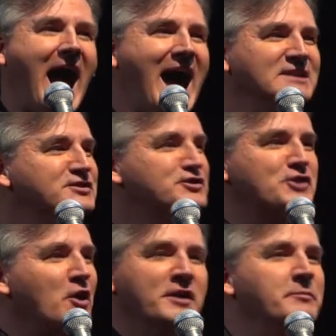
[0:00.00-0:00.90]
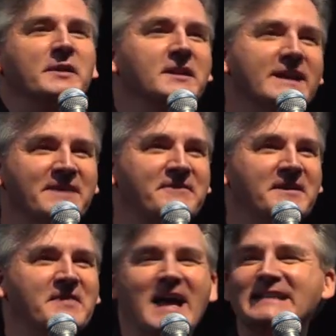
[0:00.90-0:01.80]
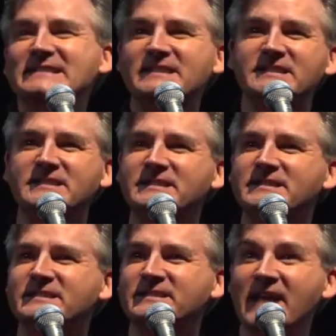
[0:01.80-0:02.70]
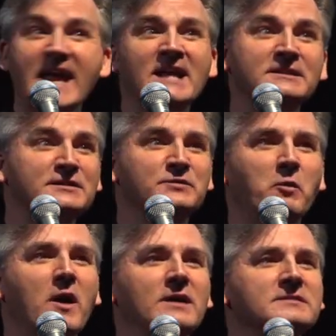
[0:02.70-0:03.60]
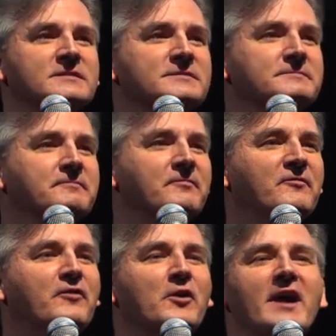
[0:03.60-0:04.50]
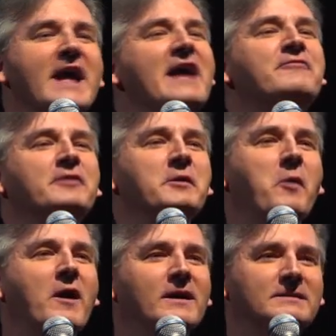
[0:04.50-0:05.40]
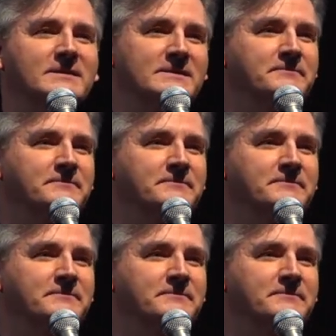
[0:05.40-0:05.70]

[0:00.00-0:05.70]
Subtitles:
I started believing that dance was for everyone.